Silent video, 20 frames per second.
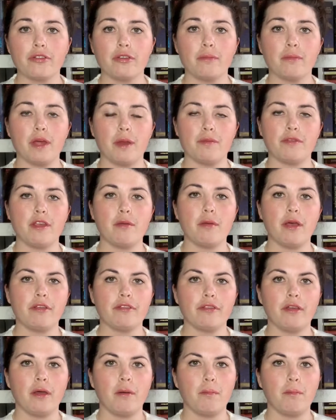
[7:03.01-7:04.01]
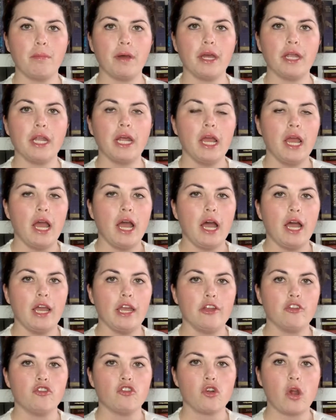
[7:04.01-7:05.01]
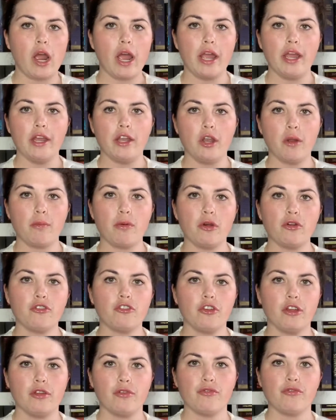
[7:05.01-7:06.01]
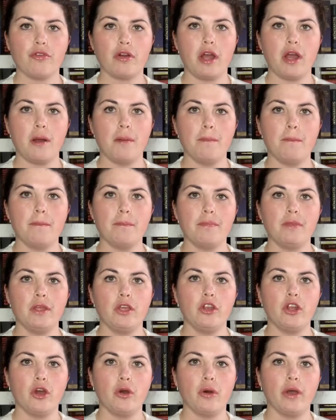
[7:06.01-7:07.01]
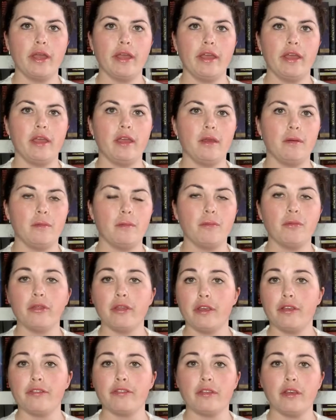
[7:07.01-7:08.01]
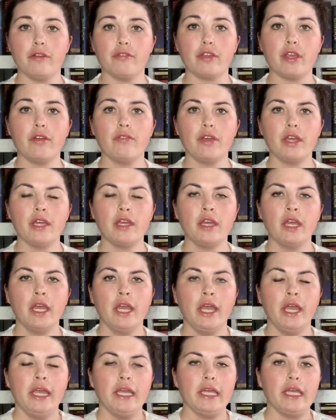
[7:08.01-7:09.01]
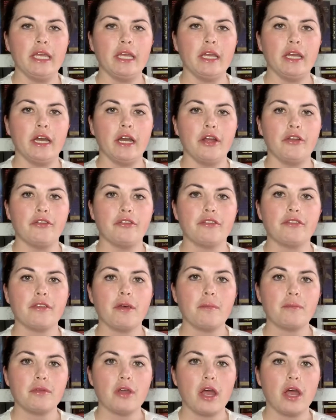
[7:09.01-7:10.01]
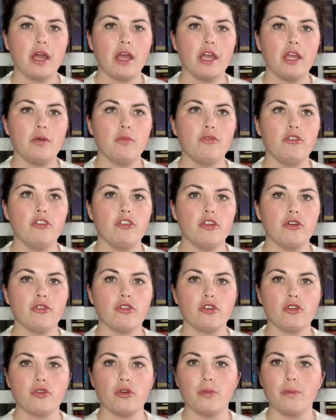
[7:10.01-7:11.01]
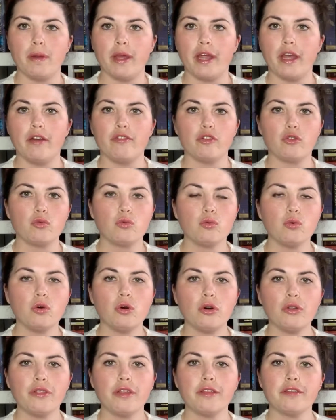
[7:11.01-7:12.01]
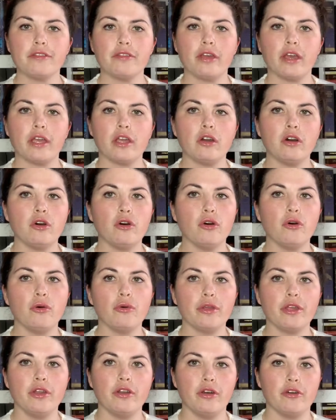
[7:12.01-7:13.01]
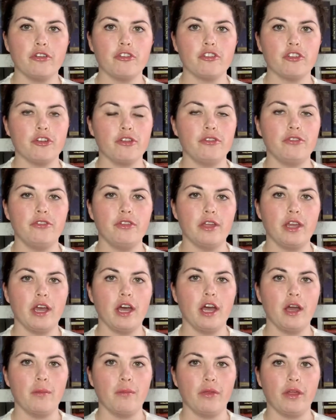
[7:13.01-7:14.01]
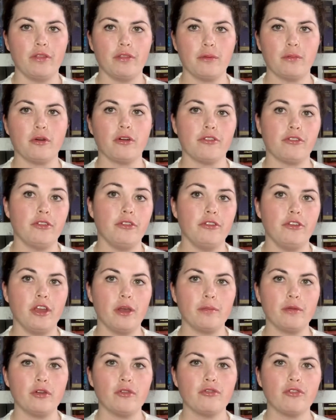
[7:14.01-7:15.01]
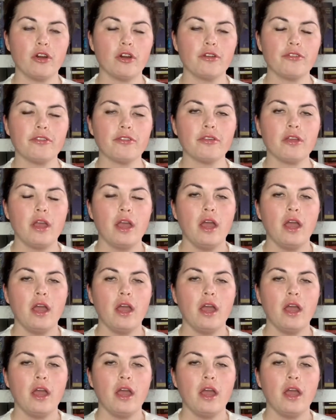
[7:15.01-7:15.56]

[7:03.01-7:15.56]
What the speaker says: Sometimes I mess up, but I try and approach it from, a place of giving. And sometimes, the group might have a rule that's like, oh, you shouldn't DM, let the person DM you first.